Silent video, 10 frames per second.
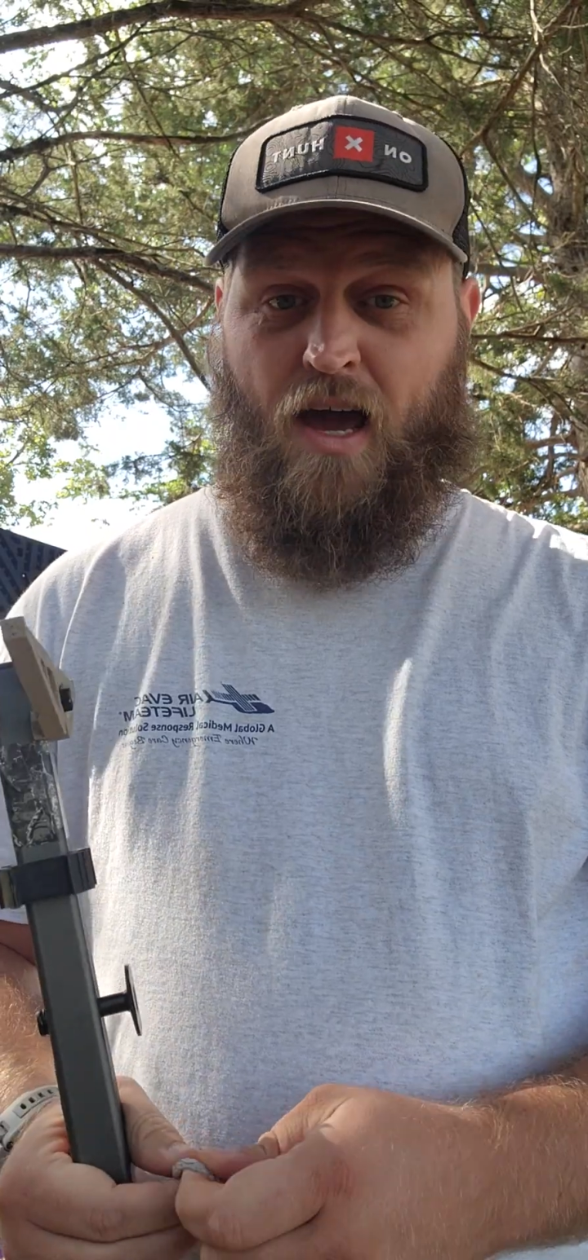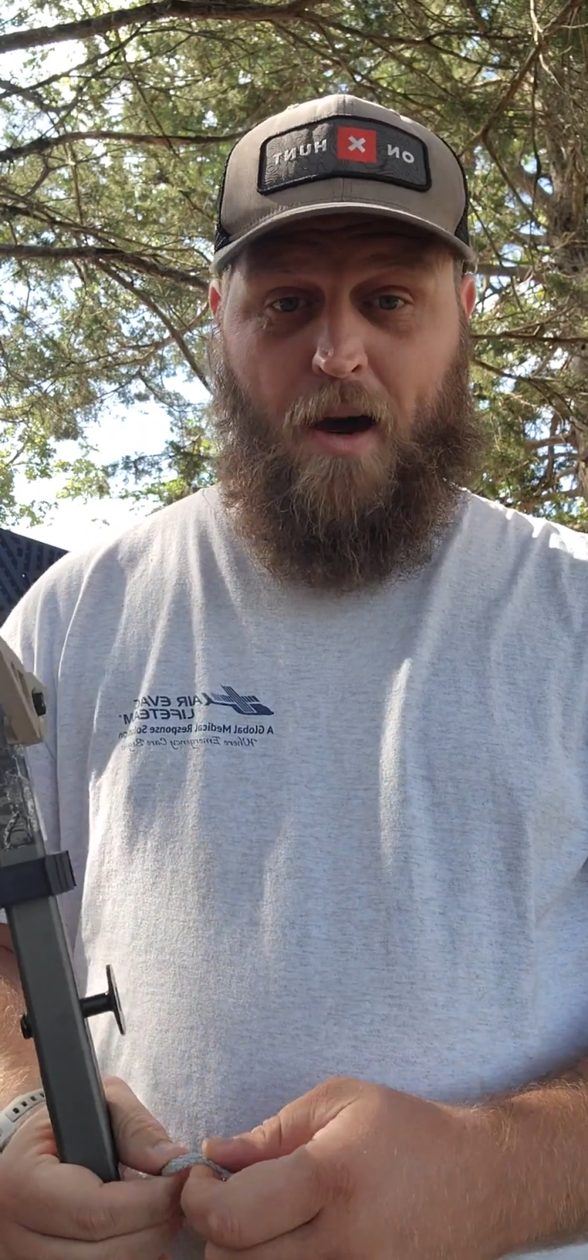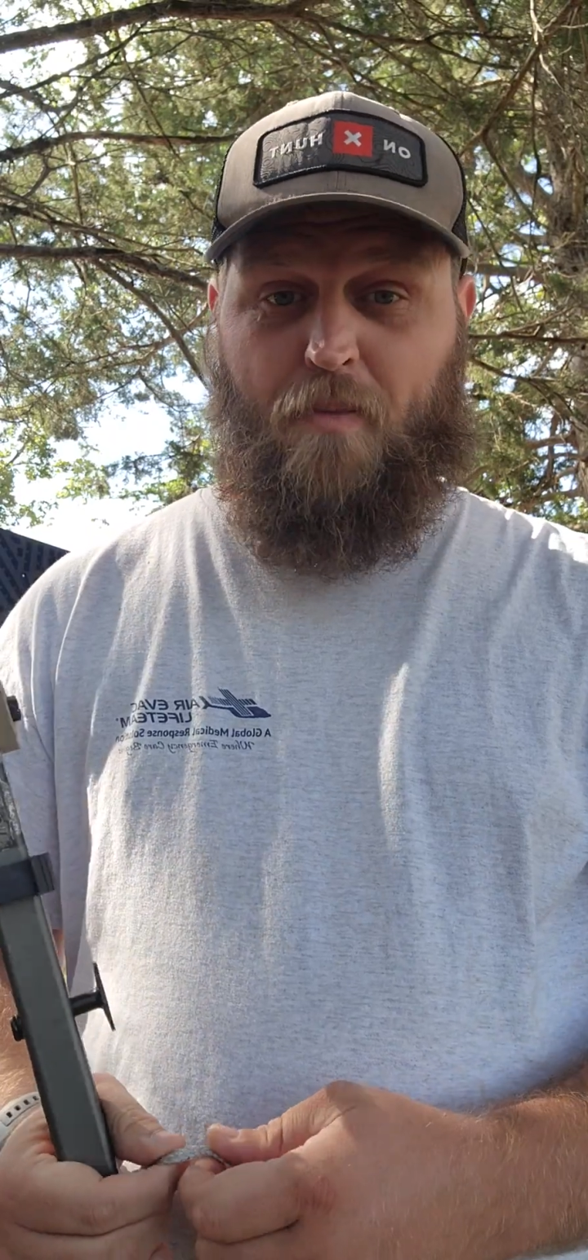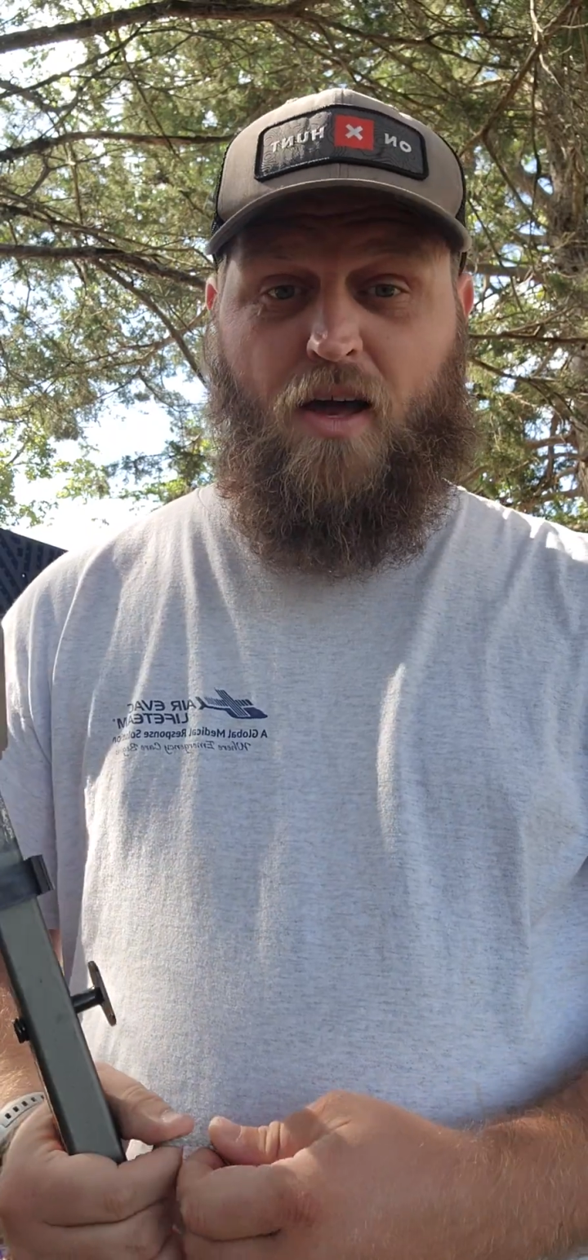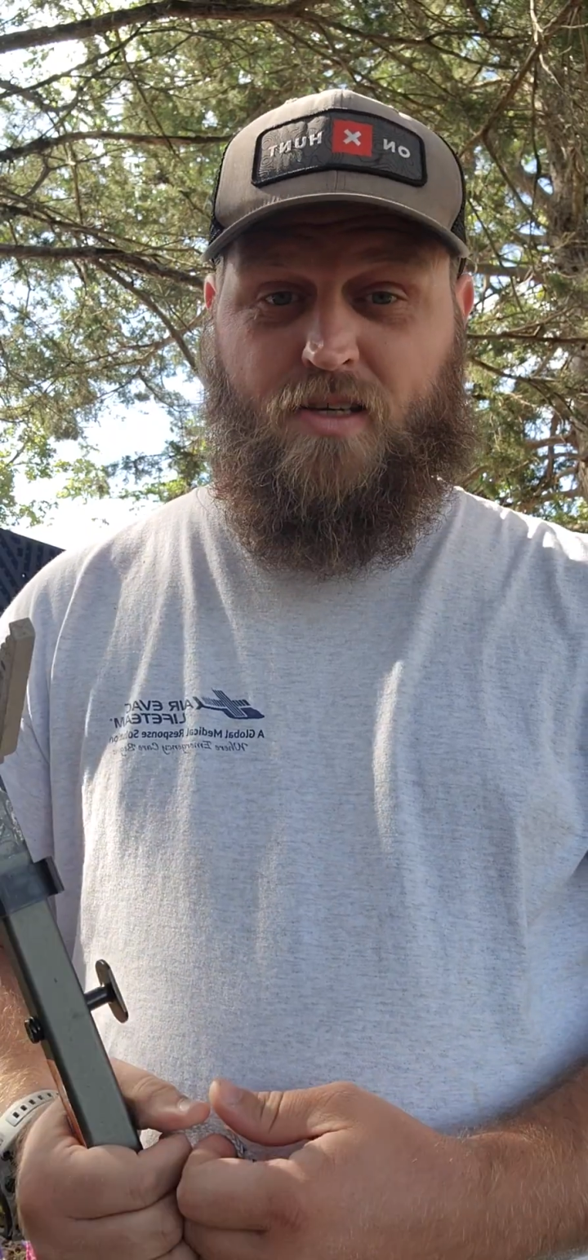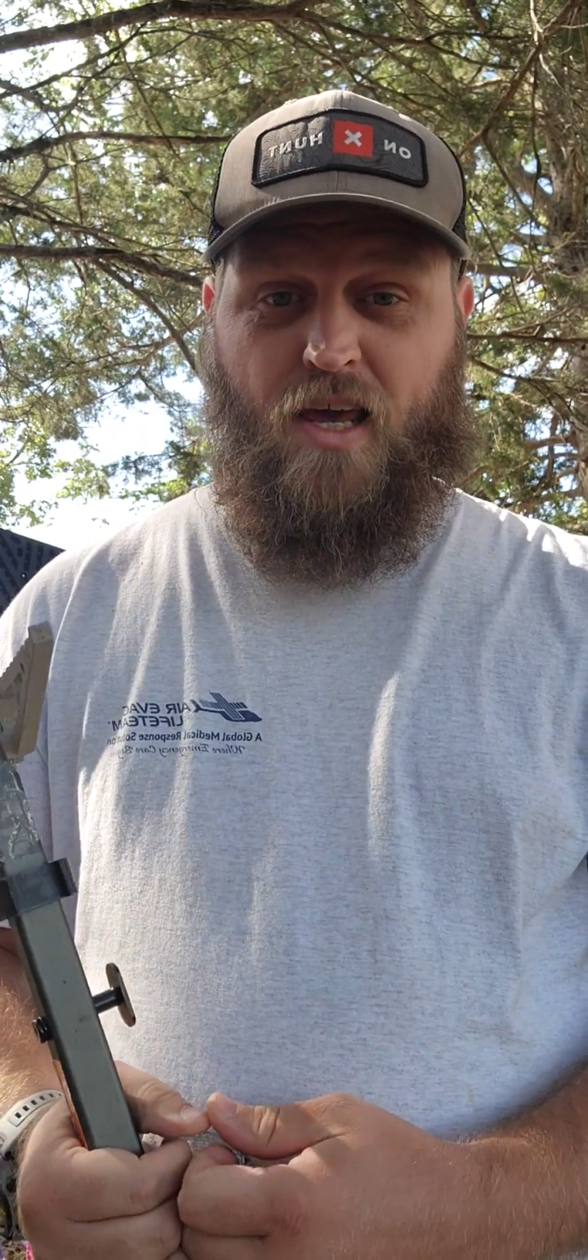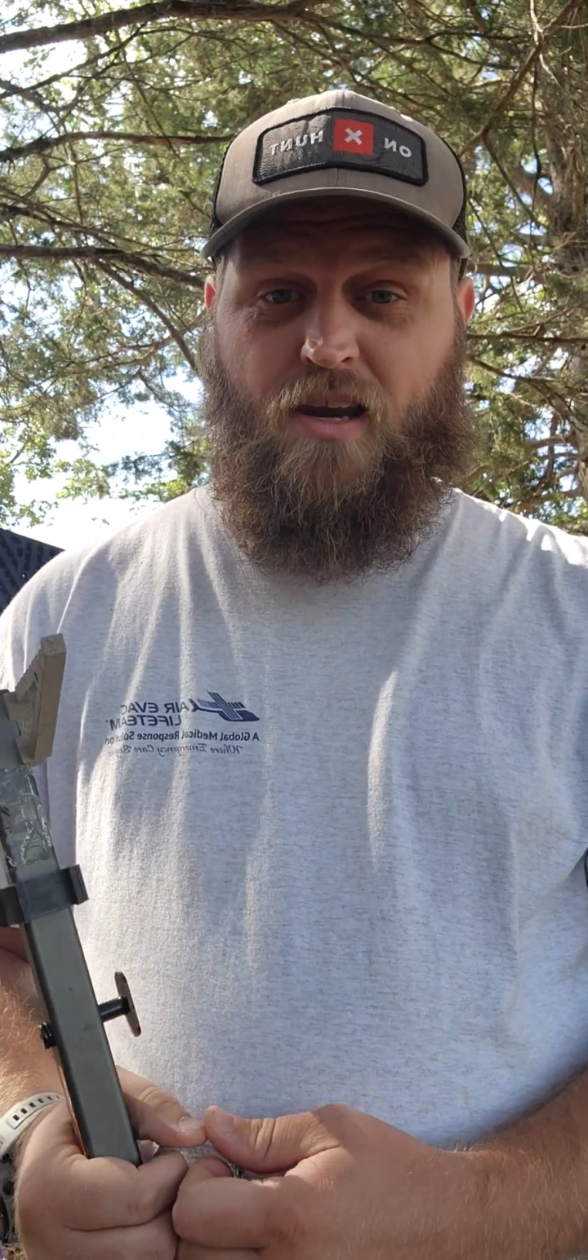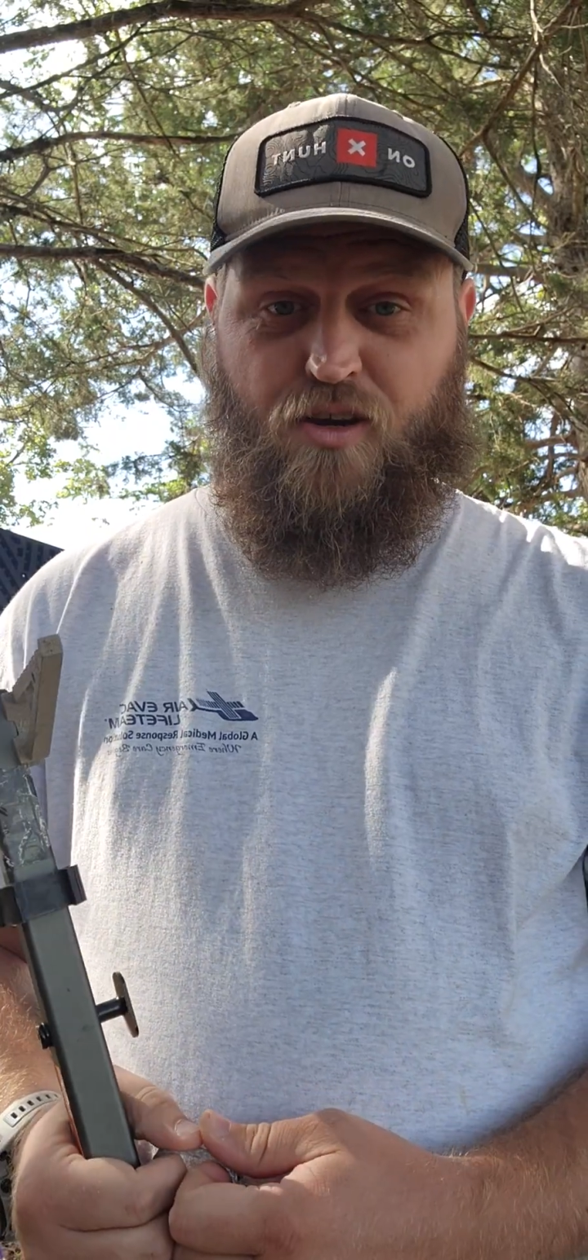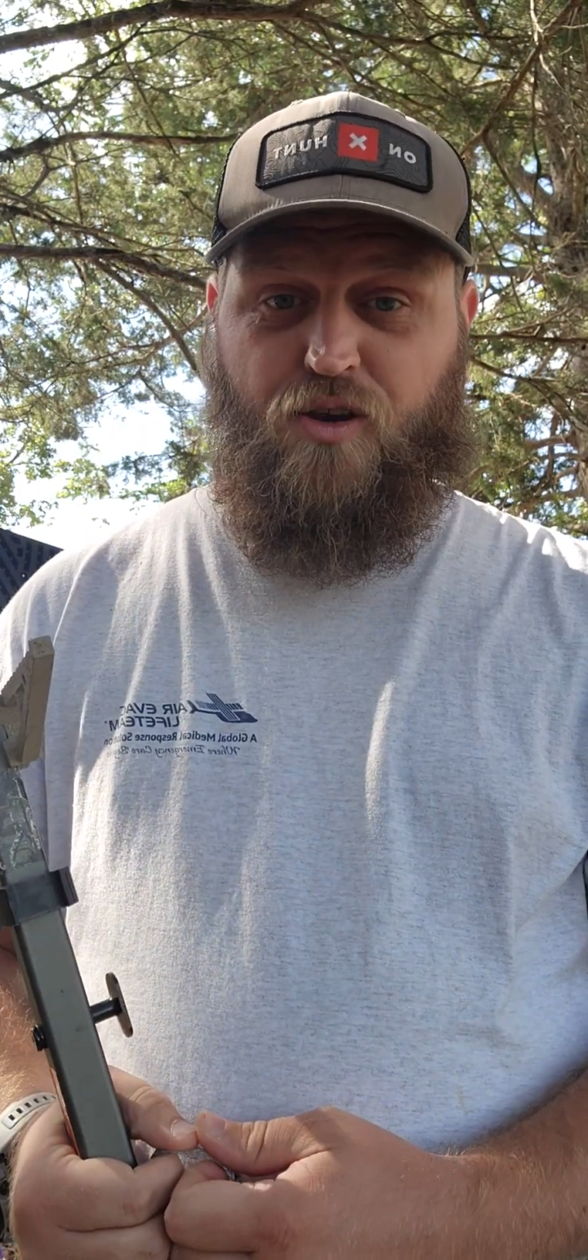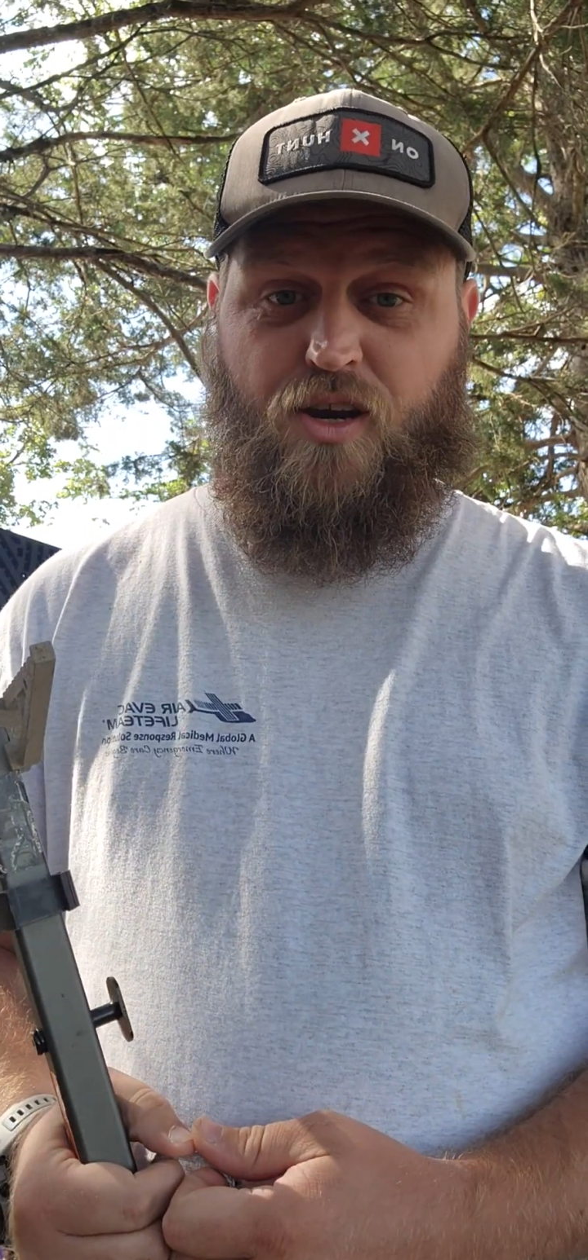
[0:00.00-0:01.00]
I'm not
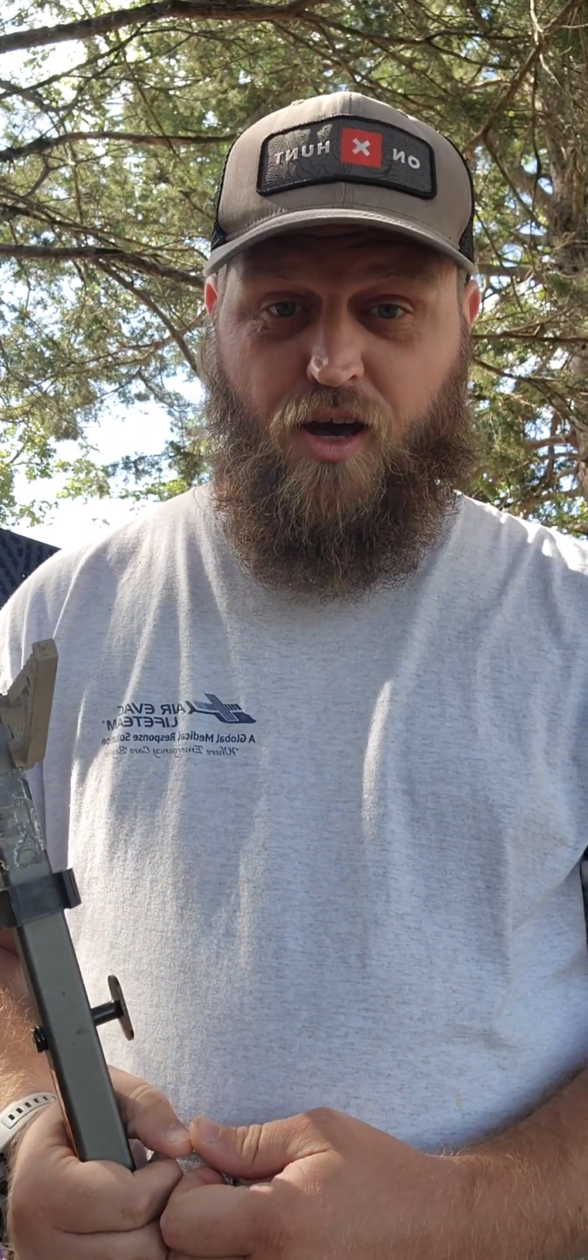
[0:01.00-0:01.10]
telling you to